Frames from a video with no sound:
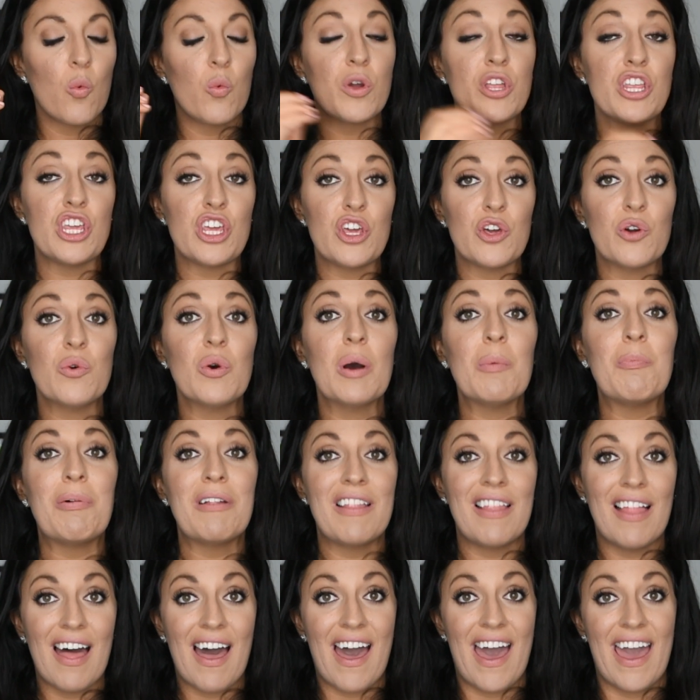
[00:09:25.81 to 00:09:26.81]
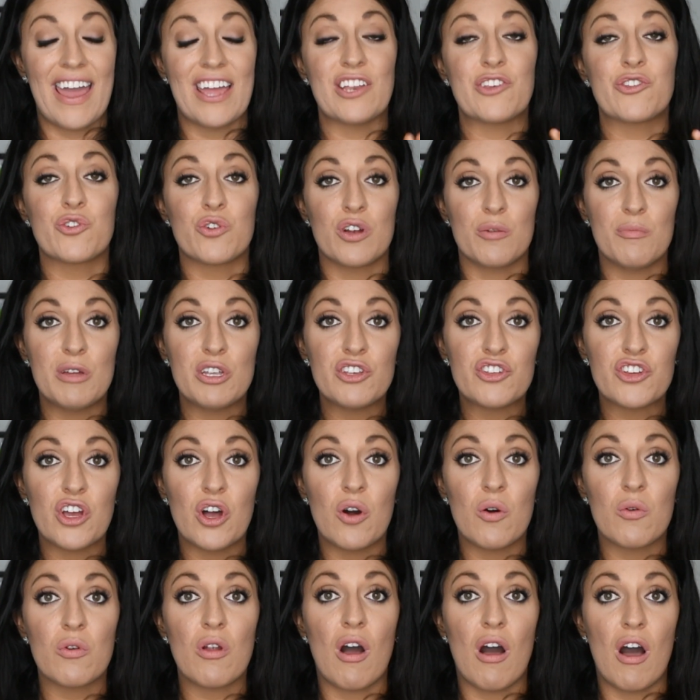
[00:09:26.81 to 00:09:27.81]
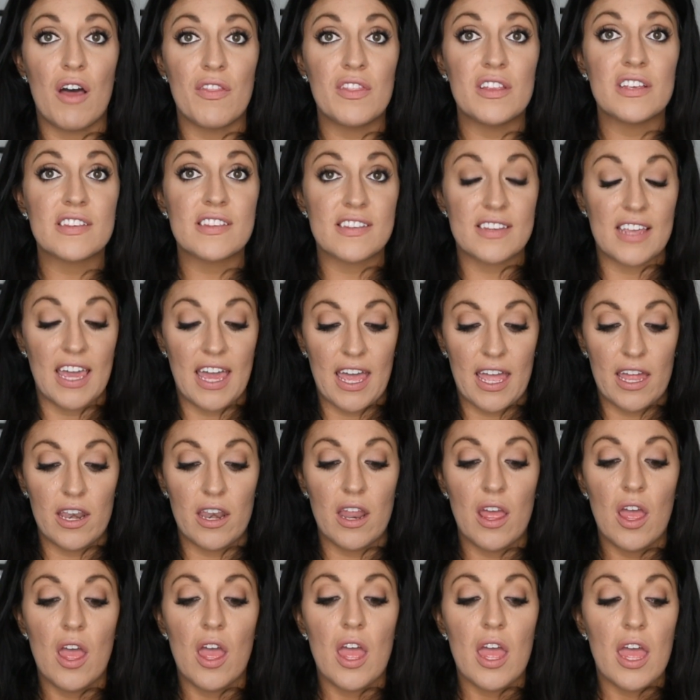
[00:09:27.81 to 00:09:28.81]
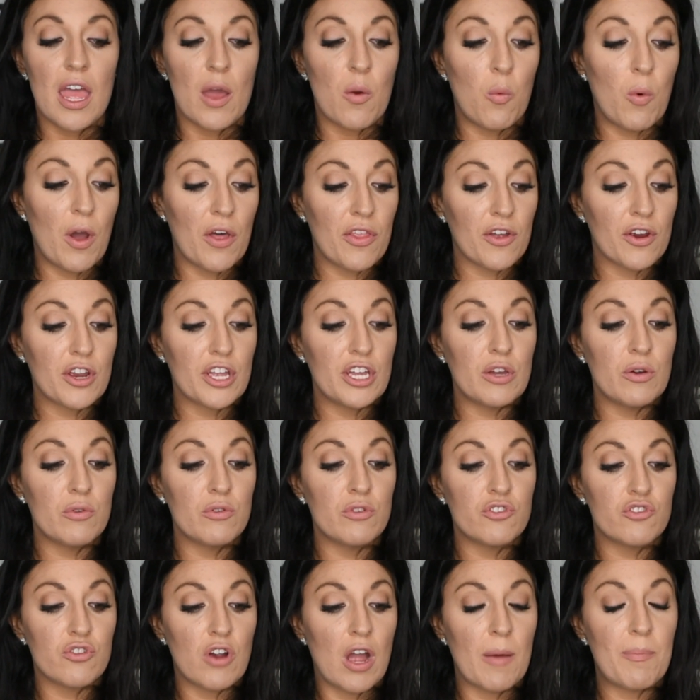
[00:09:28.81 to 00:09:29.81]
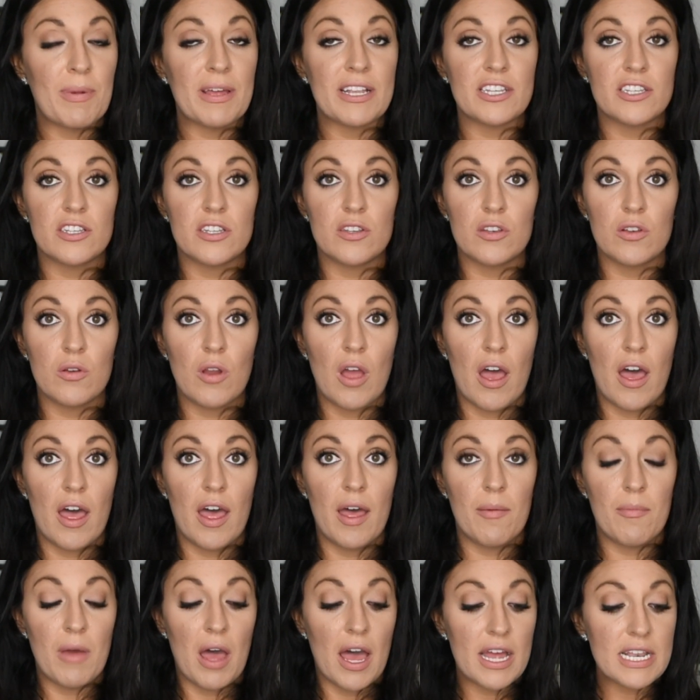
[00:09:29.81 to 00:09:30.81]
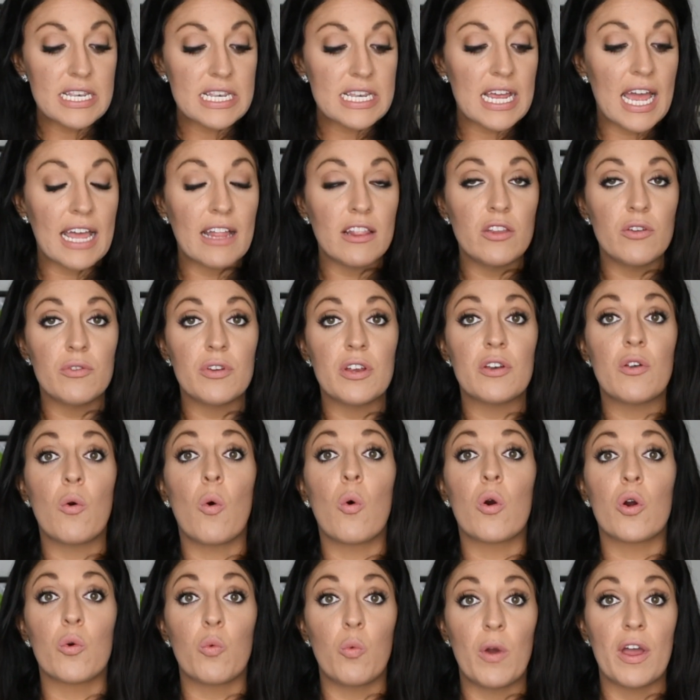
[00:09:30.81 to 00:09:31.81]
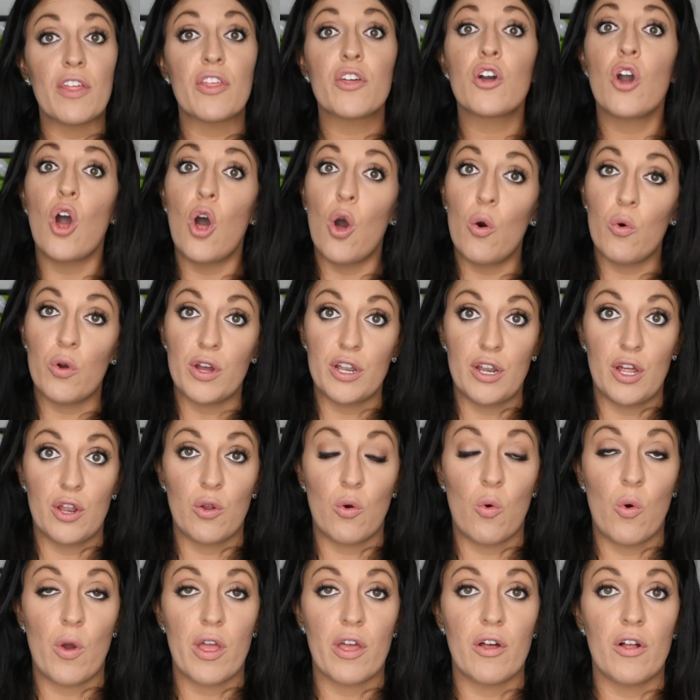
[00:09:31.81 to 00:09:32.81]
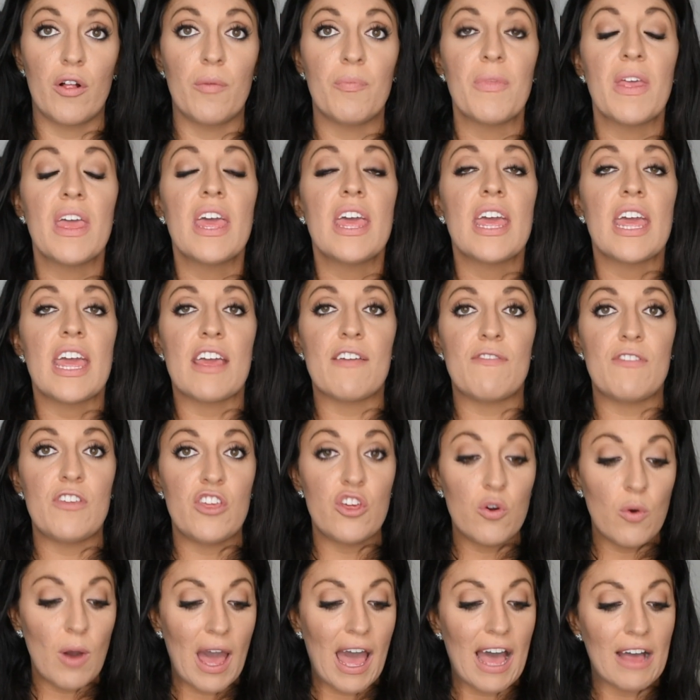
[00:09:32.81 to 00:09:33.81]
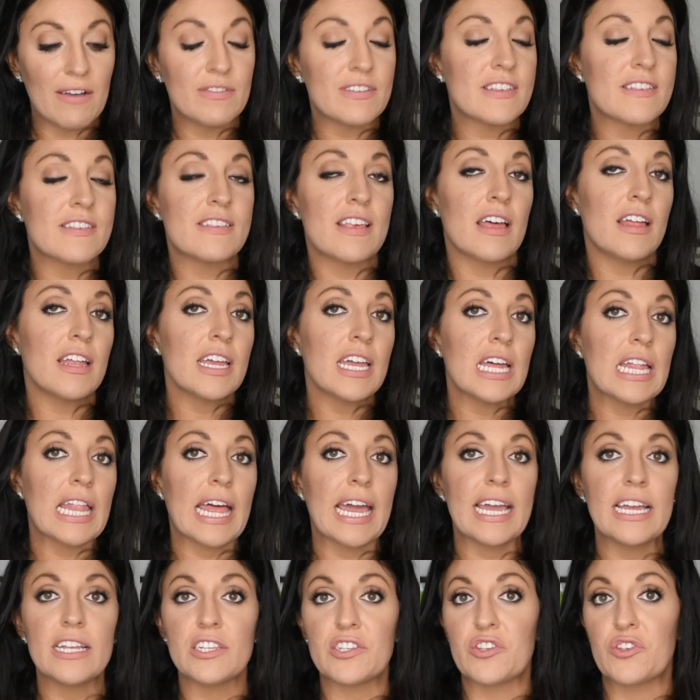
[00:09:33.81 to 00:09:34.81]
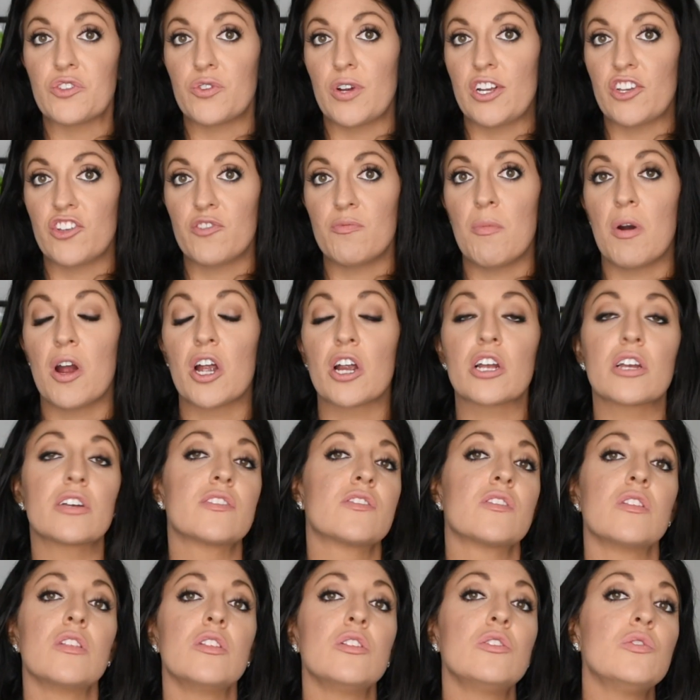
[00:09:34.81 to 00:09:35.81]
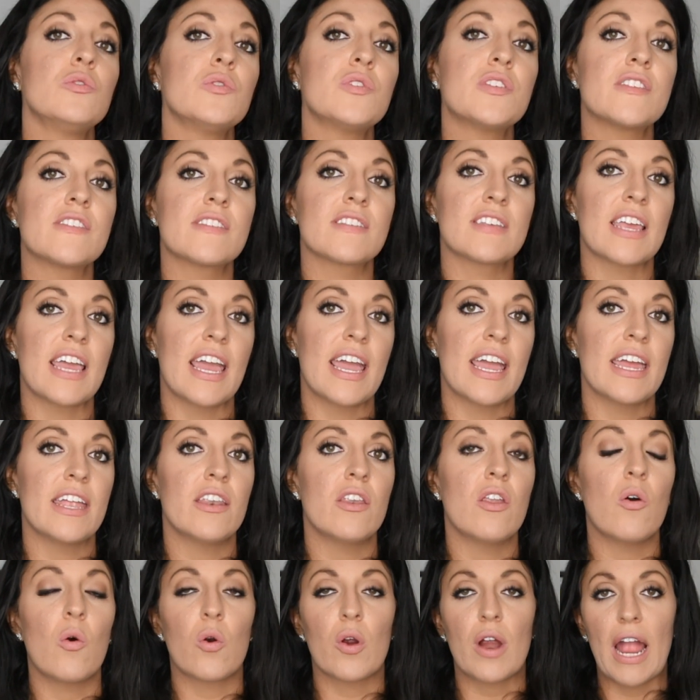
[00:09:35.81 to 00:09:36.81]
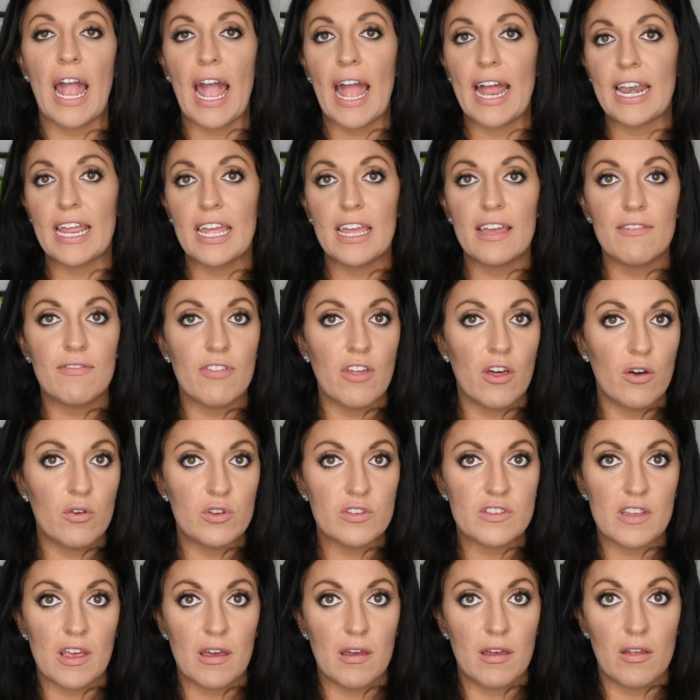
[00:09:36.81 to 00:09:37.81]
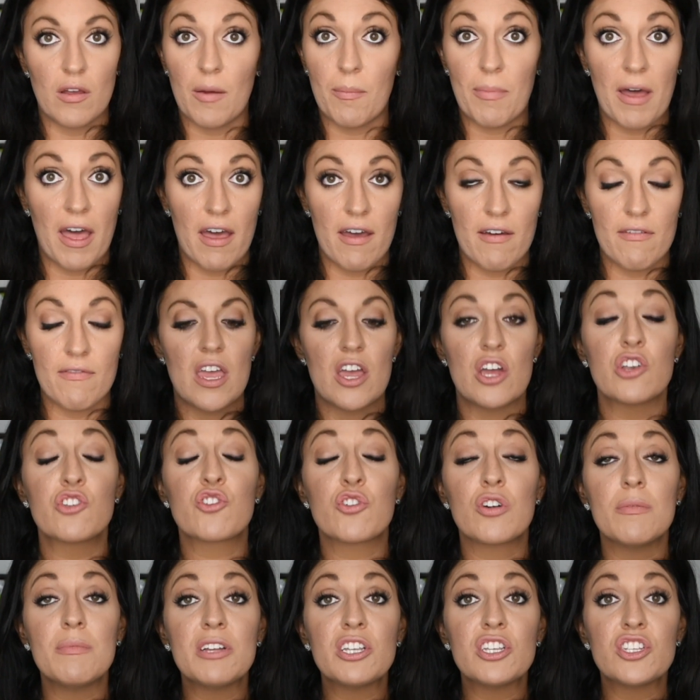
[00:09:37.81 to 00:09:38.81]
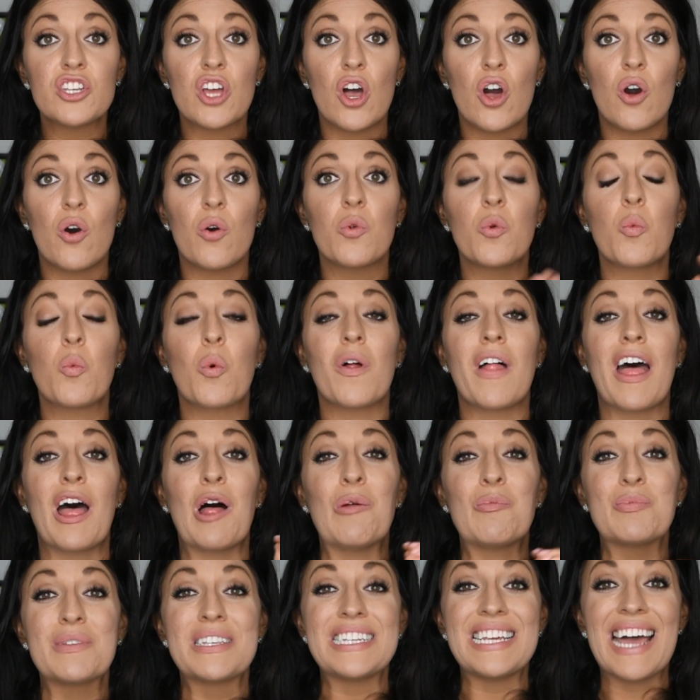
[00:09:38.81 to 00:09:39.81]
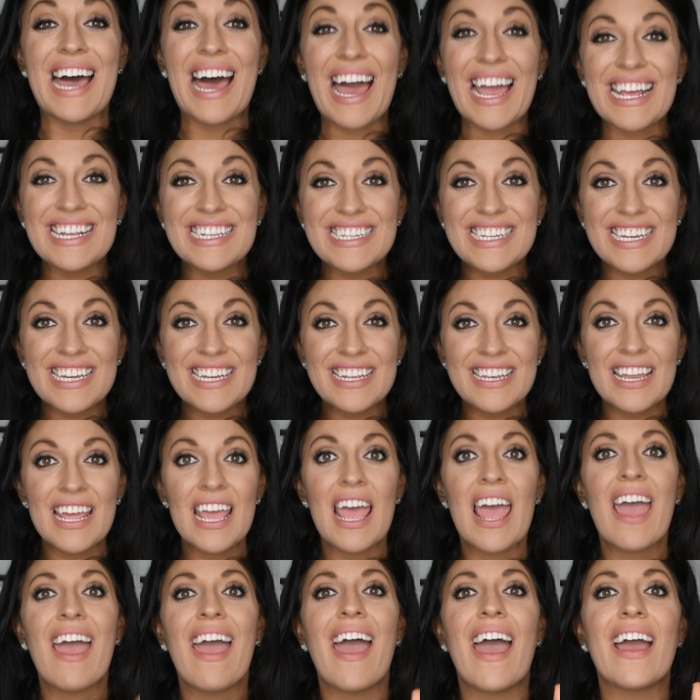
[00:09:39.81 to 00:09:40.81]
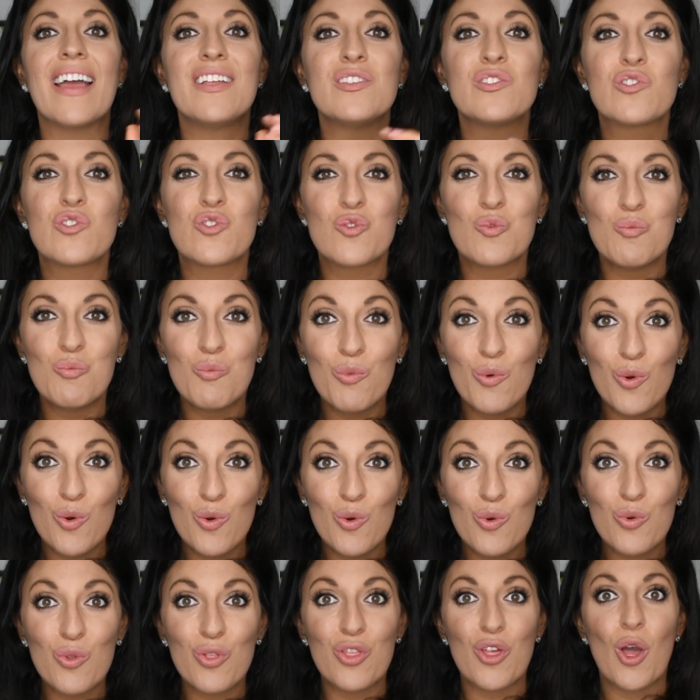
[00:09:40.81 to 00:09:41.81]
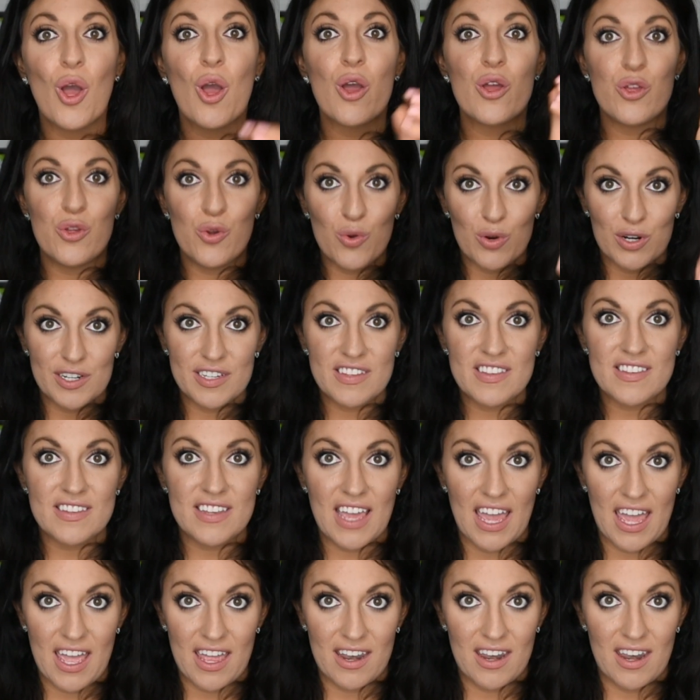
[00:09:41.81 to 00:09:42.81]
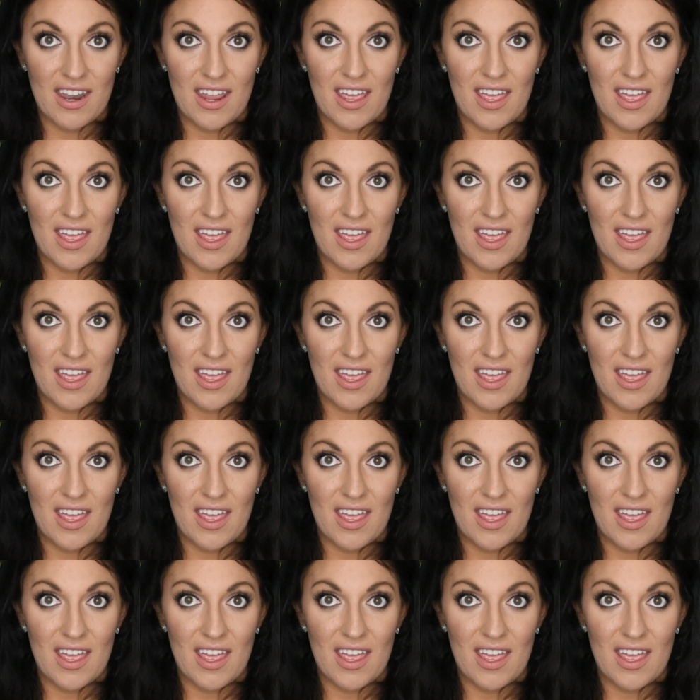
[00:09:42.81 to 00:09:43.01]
When you apply Trim Tone on the skin, whether you drop it undiluted or with coconut oil, if you have cellulite, stretch marks, loose skin, or any of those above, Trim Tone will help tighten and smooth your skin.